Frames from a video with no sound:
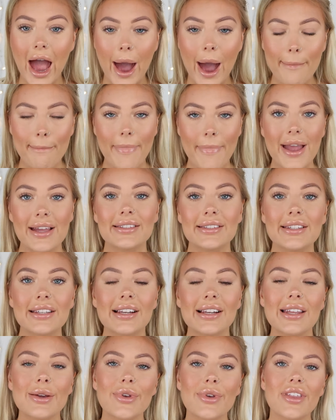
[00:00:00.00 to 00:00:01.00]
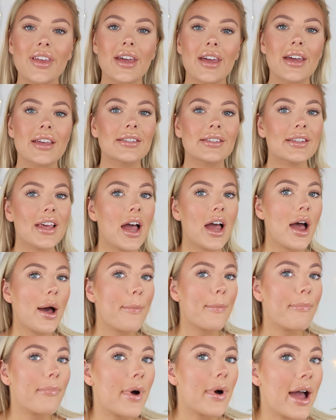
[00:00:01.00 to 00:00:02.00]
amazingly with this.
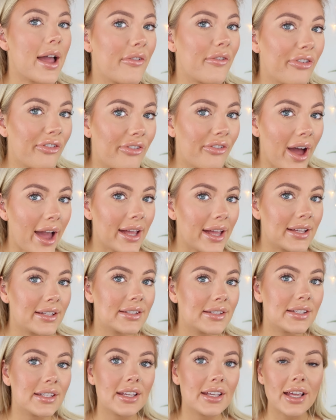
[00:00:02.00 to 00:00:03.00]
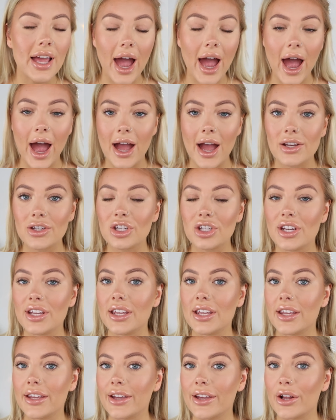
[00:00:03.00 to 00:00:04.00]
My face
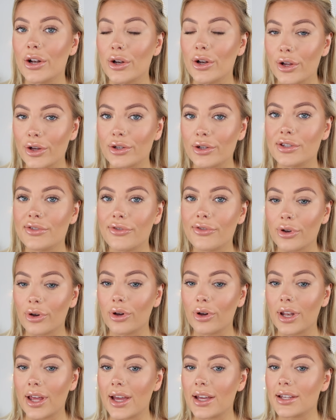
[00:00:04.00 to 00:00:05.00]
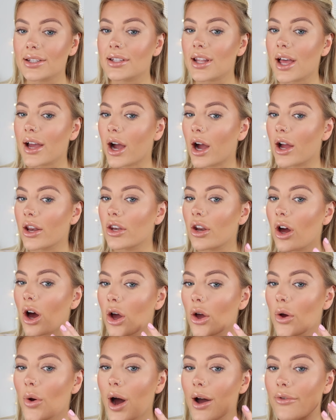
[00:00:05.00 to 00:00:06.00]
actually looks flawless. Like, I
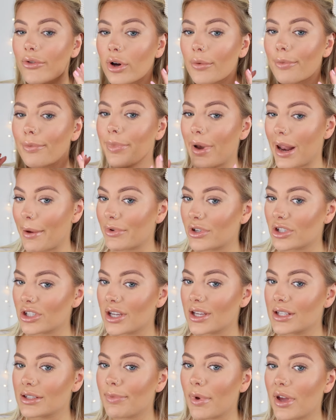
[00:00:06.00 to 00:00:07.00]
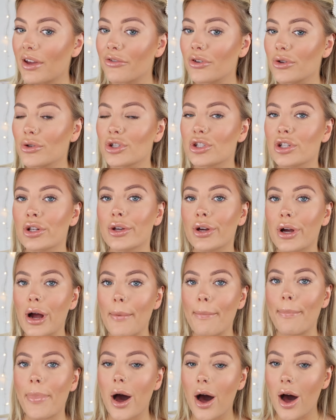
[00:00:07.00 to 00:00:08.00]
know I've got blemishes, but if you just look
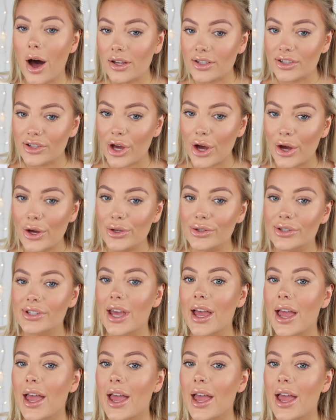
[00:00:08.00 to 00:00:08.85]
past those,